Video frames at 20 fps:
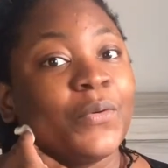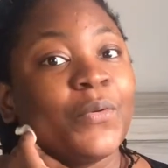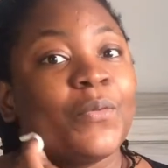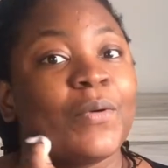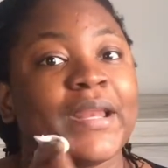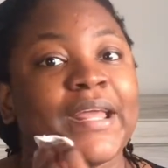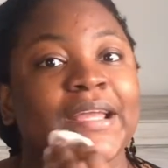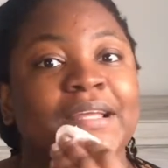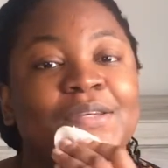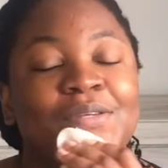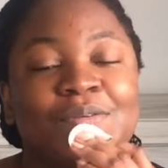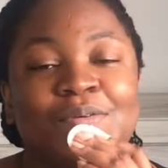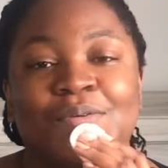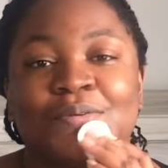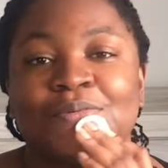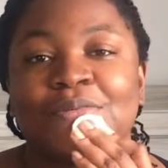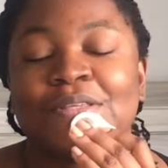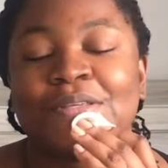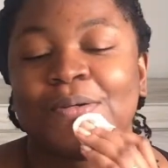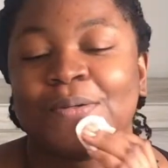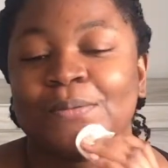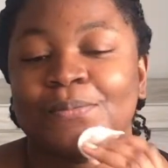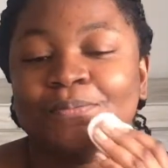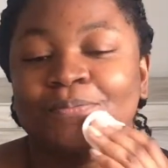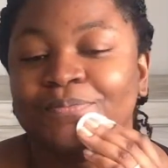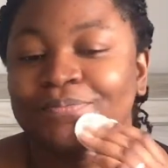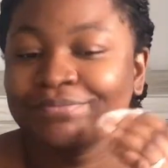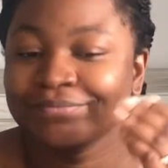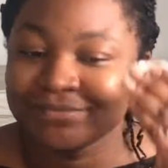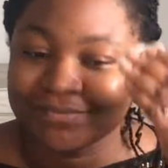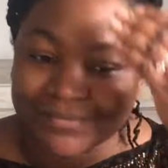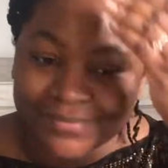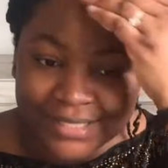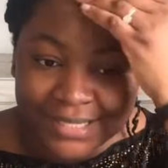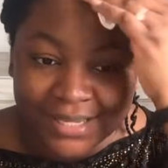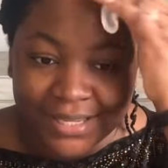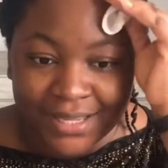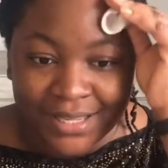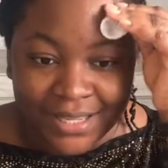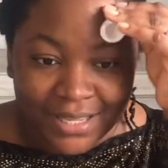what I do, so
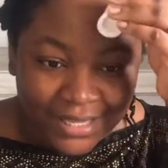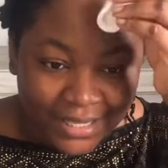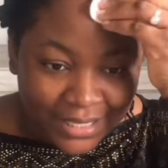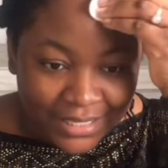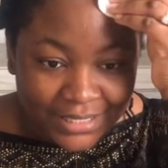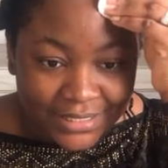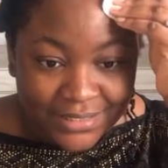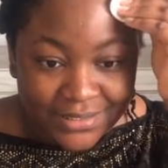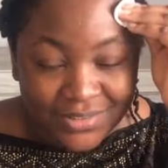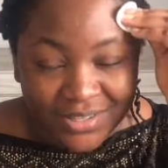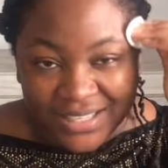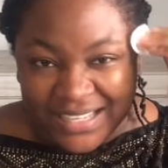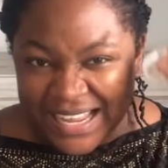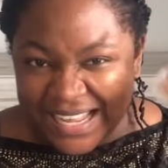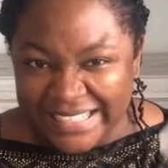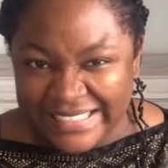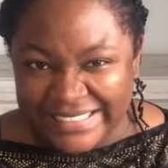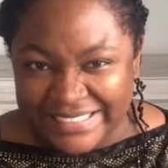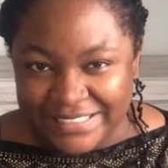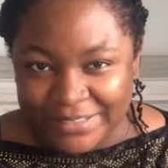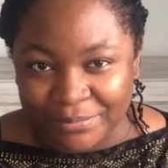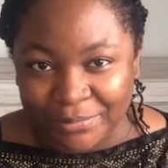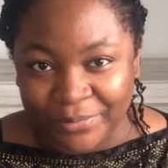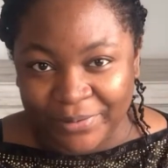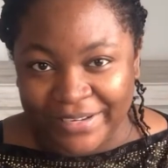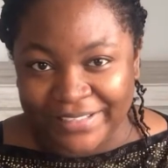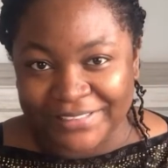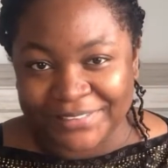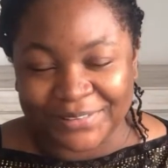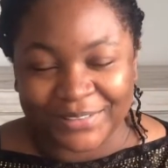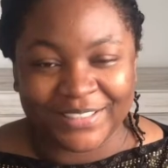it's not that deep, right?